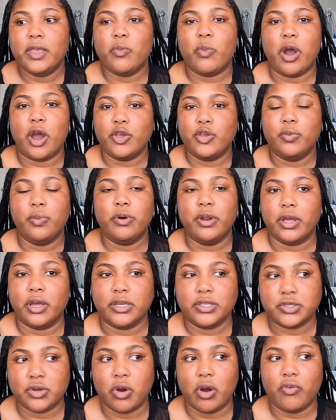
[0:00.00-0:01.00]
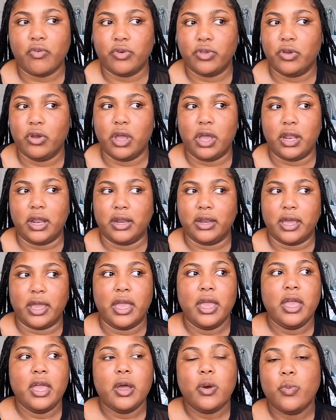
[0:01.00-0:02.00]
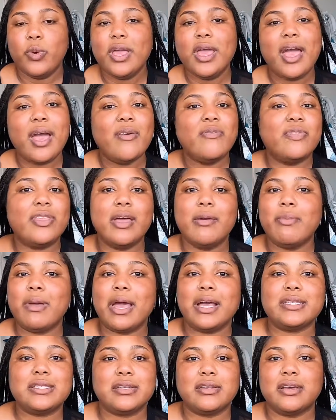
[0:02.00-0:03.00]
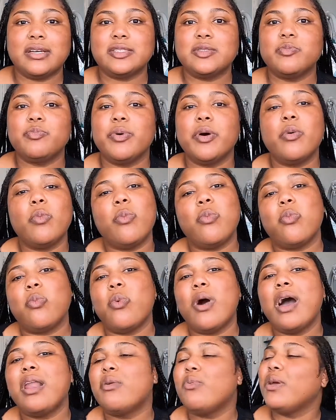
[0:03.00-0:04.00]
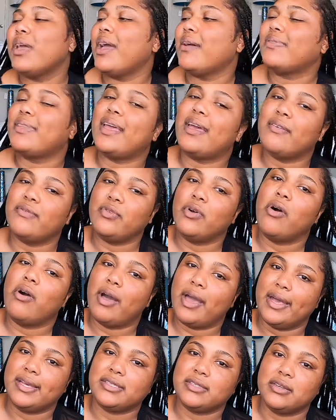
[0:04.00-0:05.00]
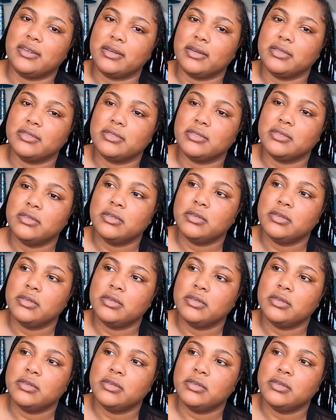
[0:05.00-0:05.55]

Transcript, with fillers: Why are you putting a scarf on your head at night? We have them asking us, but why do we have to have y'all asking us?